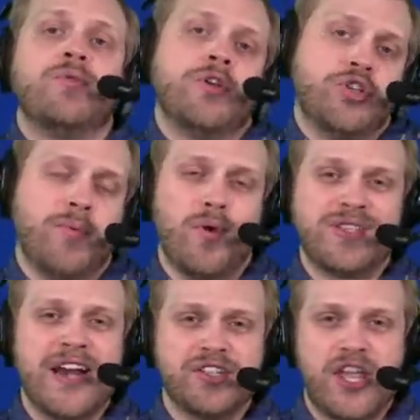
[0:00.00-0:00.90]
to win a Super Bowl
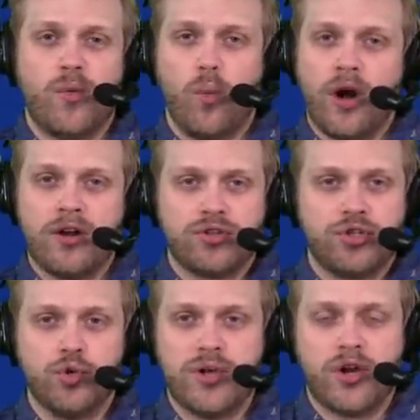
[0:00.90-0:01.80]
as not just a one or
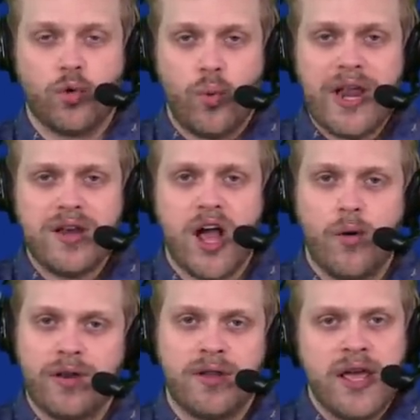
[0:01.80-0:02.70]
two year
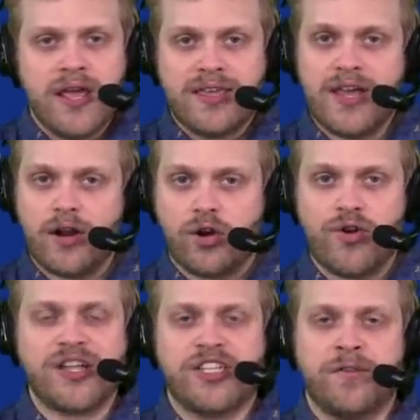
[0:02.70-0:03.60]
window and get
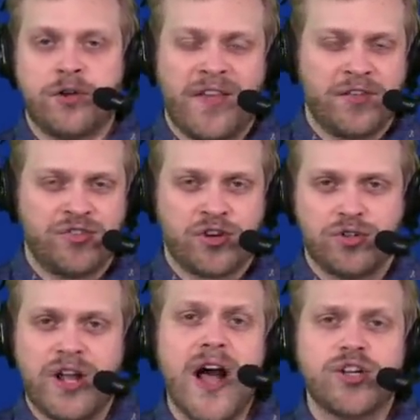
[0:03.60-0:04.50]
aggressive in terms of how they
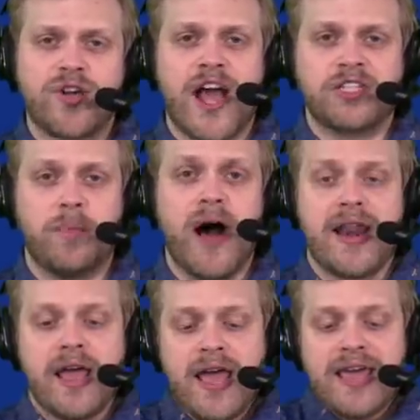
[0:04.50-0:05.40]
structure contracts,
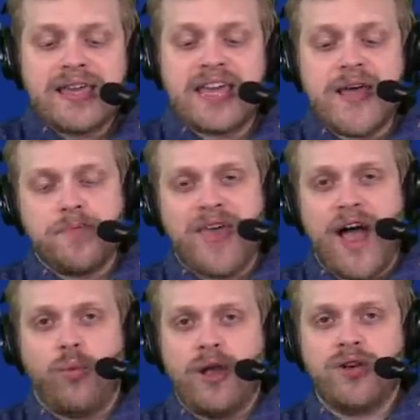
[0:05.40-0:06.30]
but keep
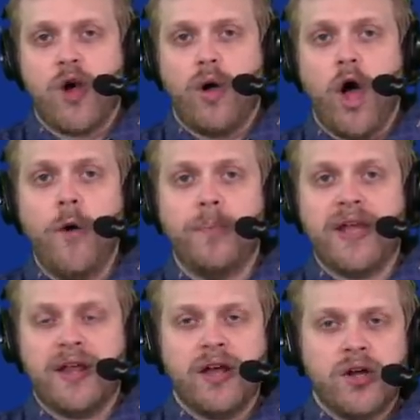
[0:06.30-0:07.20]
that window
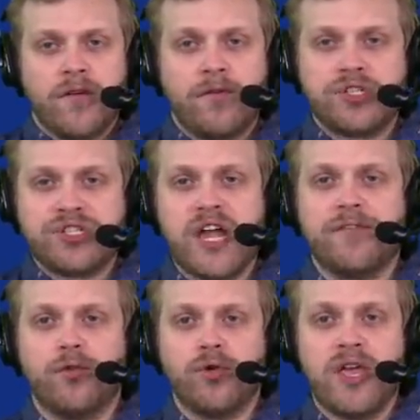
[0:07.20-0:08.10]
open for
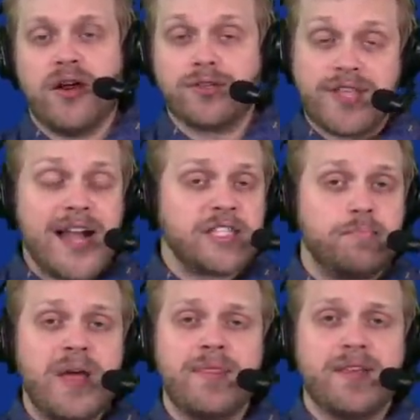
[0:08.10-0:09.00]
several years. That's
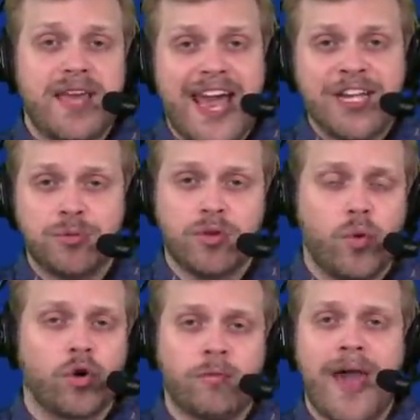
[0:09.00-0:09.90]
been the case when the
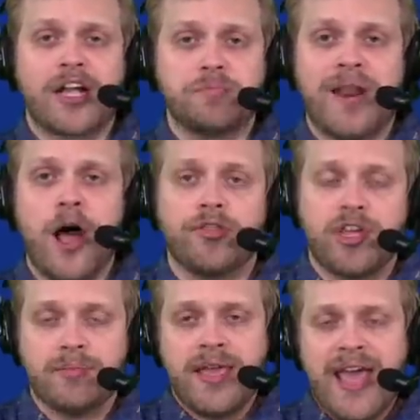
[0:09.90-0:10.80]
quarterback's been
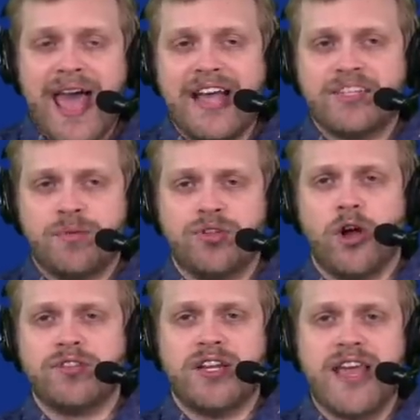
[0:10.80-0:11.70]
healthy. Hasn't
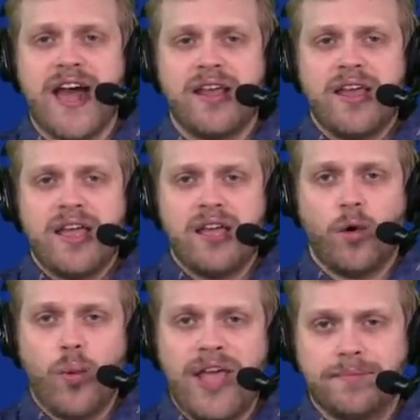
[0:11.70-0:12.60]
resulted yet in
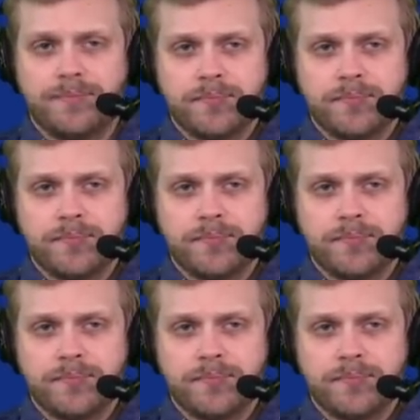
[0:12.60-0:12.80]
a win.